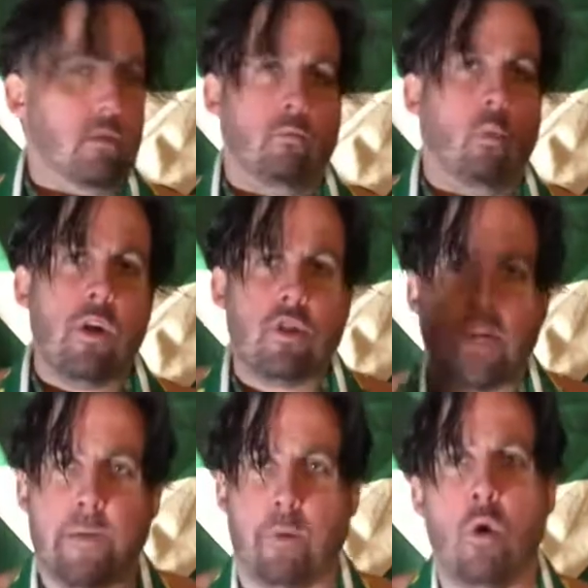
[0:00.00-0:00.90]
once you
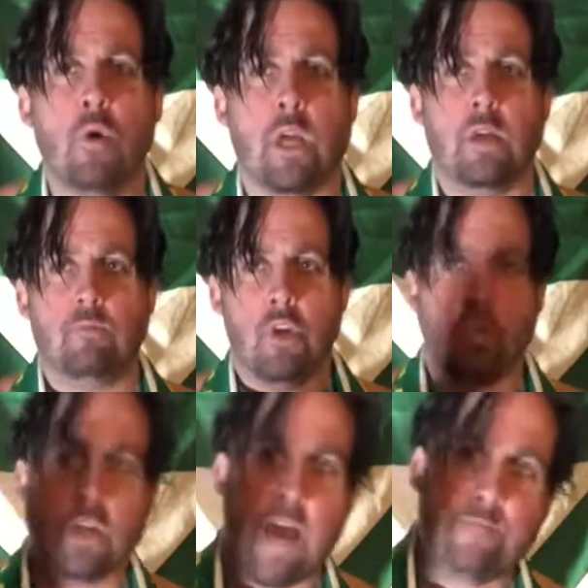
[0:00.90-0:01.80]
get Pogie, you
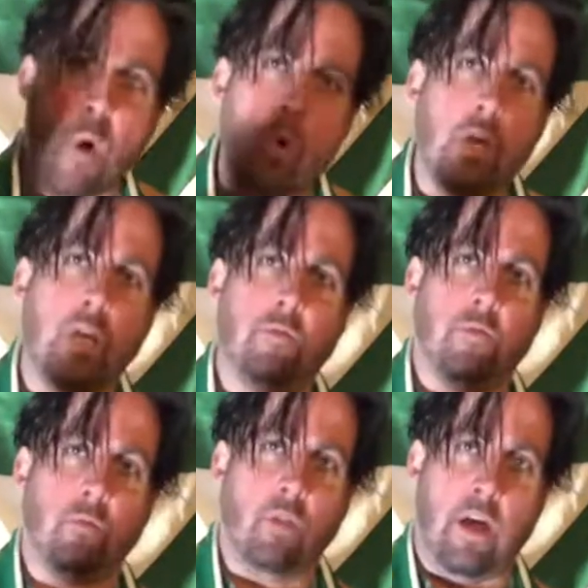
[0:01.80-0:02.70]
should have Pogie
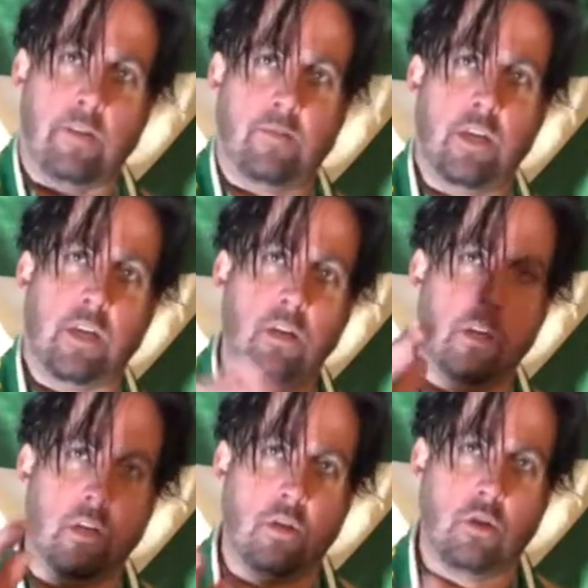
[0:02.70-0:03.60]
for life. Like
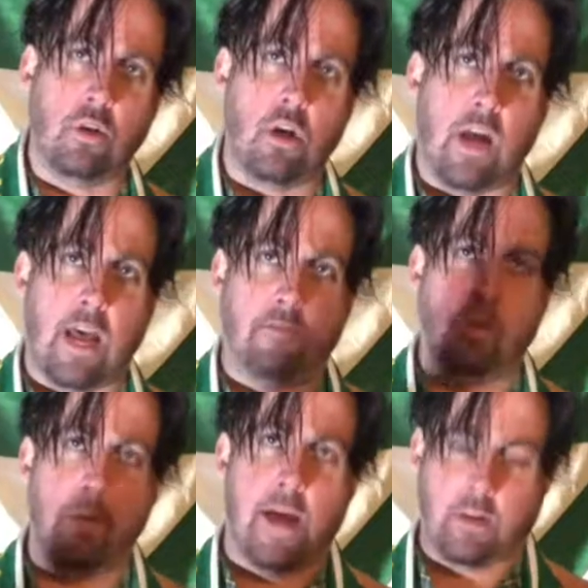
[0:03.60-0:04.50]
you should not have to
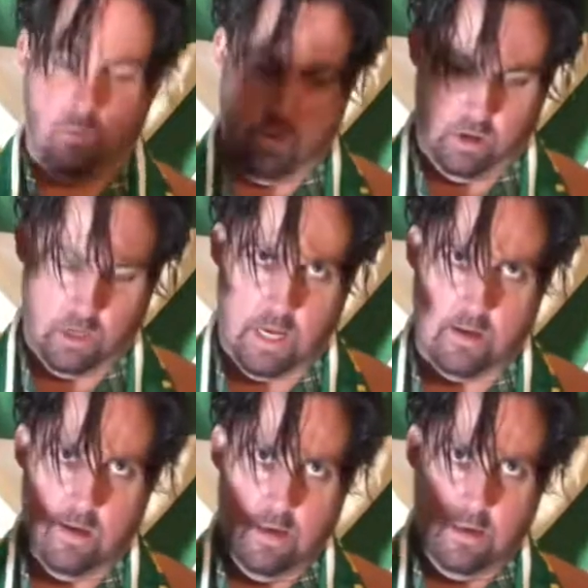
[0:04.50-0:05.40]
go back to work.
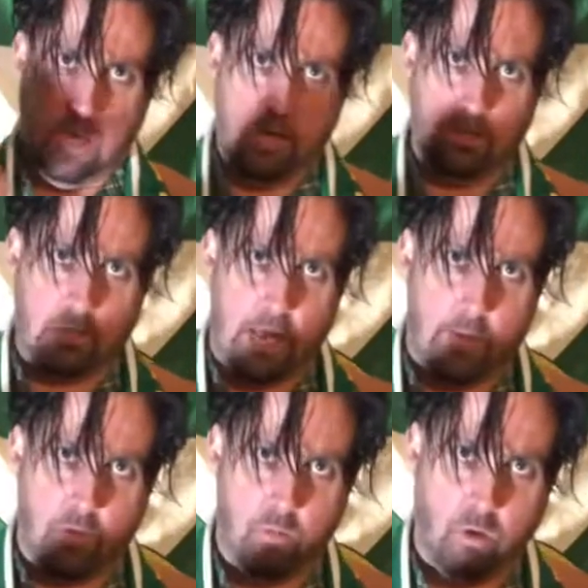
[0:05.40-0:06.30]
You get your
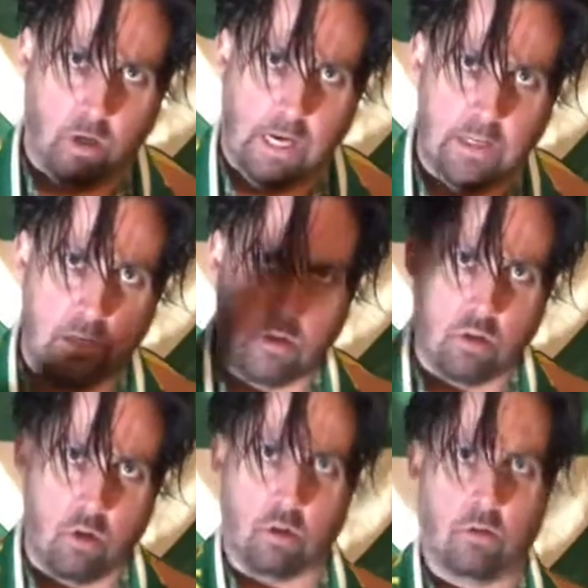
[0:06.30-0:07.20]
stamps, you work, and then you're
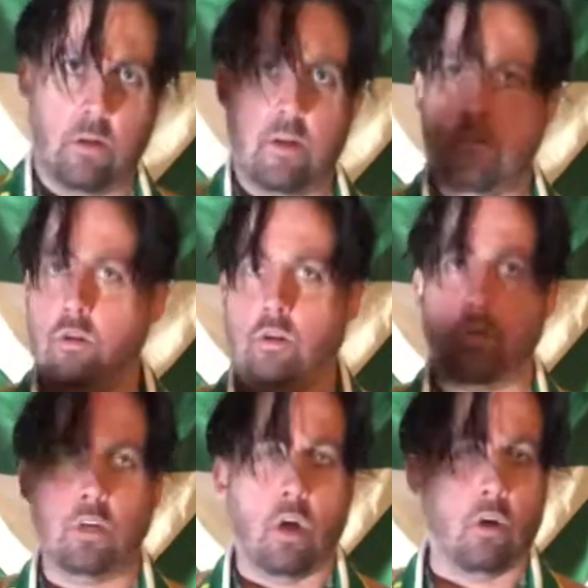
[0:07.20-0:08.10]
good. You're
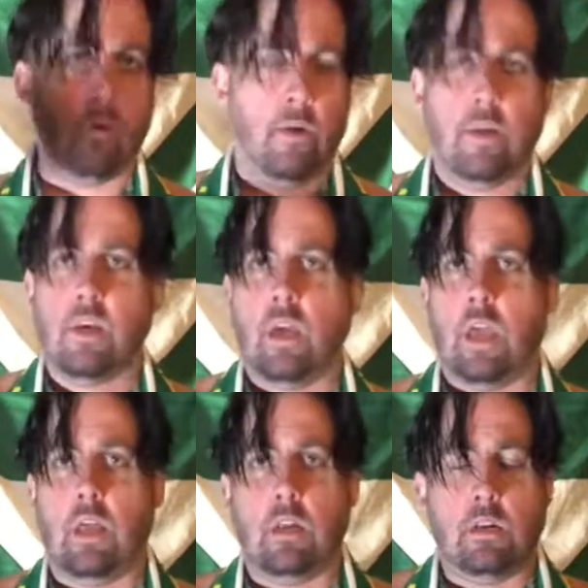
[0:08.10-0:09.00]
good to go,
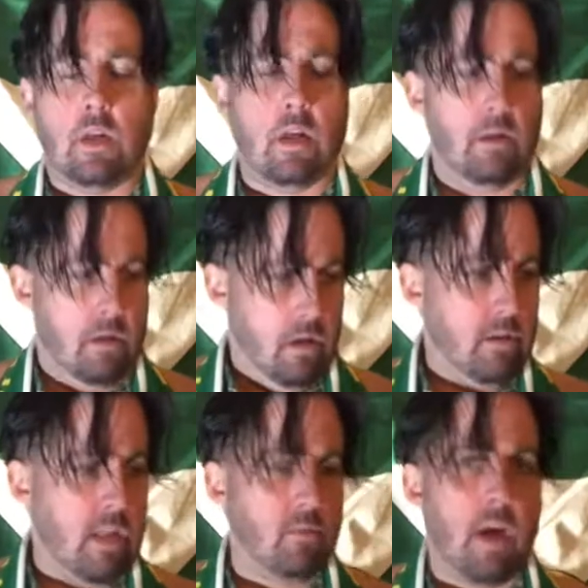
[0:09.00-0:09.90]
and
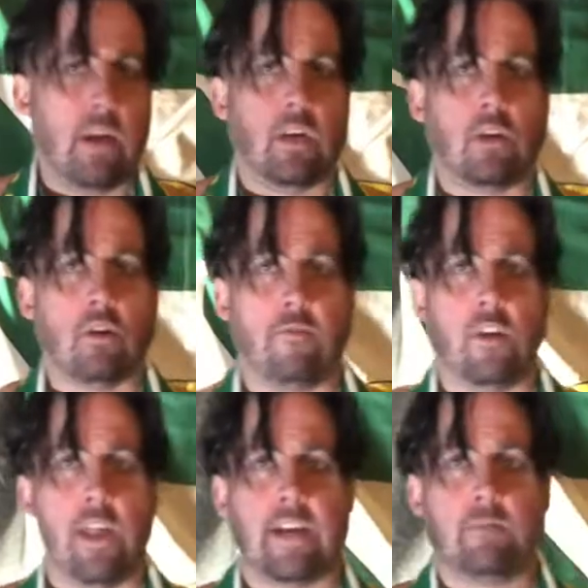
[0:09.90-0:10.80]
that's what I think. So if
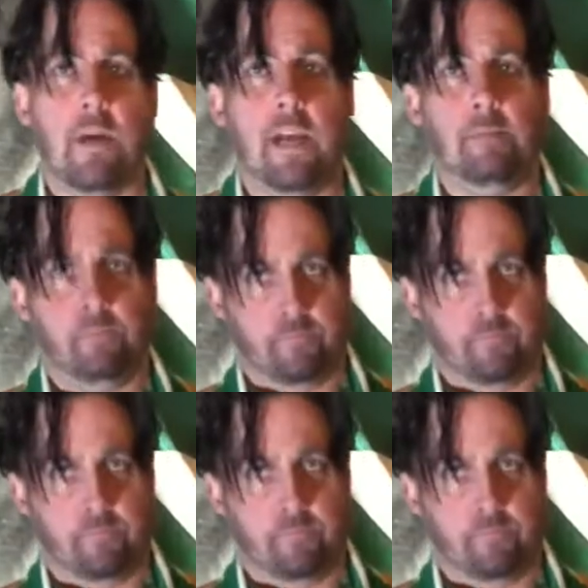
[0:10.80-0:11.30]
you elect me,